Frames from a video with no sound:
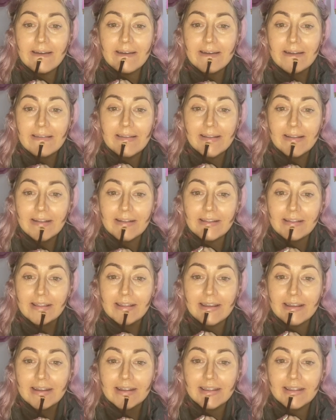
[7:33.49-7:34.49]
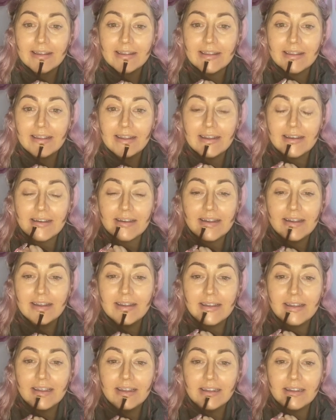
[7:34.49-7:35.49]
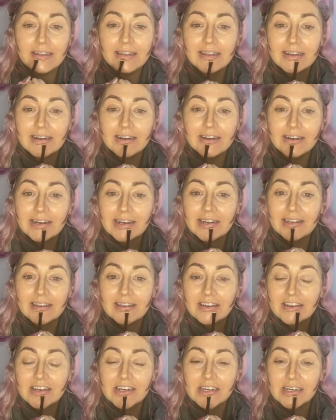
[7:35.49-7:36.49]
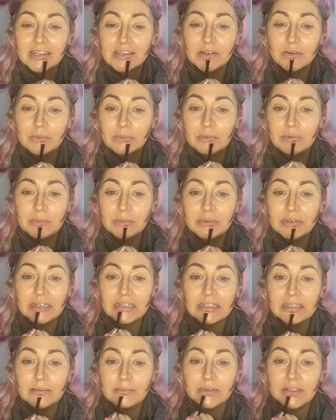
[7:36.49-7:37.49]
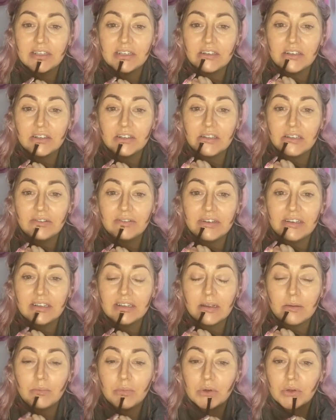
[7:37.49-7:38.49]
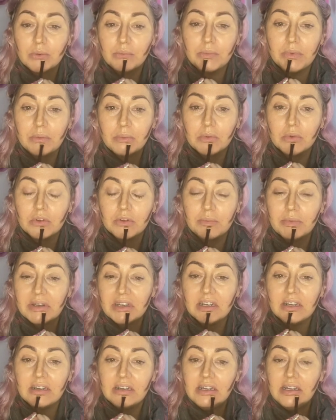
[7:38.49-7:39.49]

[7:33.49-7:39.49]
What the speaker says: A little excess here. That creates a shadow when we put our lipstick on. That makes our bottom lip look bigger.